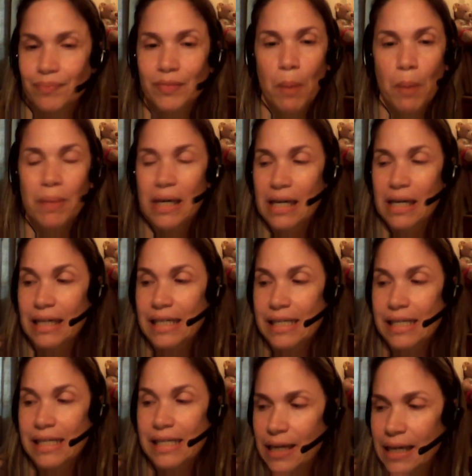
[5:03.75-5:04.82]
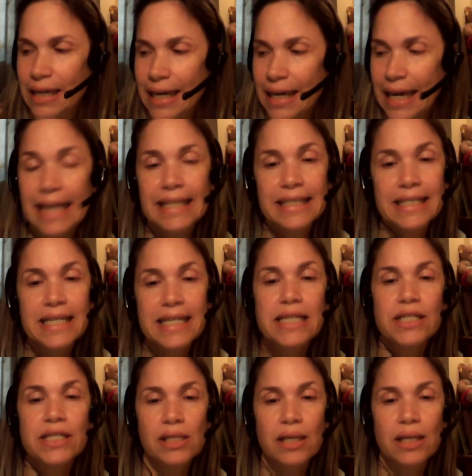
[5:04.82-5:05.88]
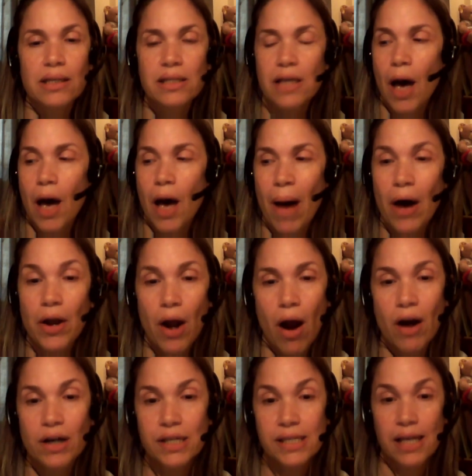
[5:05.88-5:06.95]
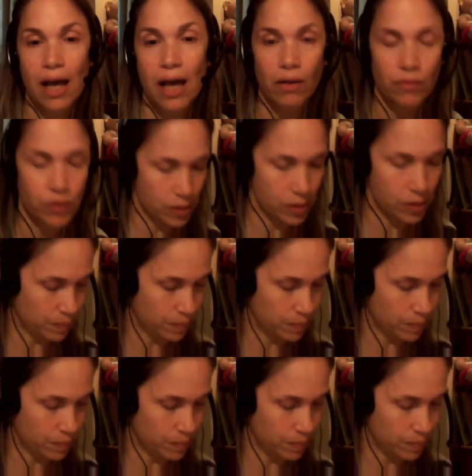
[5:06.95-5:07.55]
because it teaches us about ourselves.